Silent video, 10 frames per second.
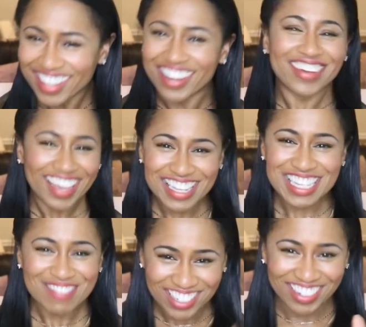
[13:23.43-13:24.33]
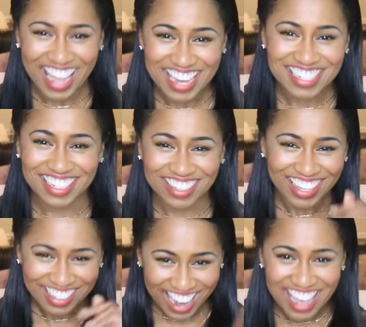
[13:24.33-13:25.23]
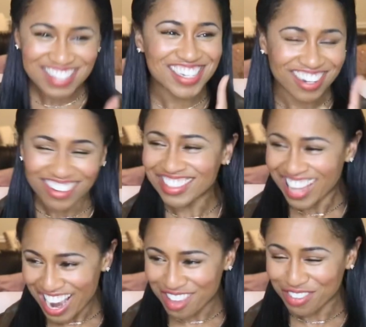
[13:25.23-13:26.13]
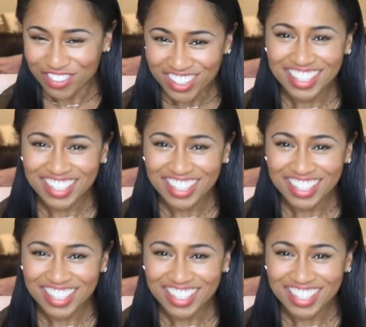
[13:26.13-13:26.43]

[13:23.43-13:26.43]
Okay, Inspector Gadget, you cannot spend your whole life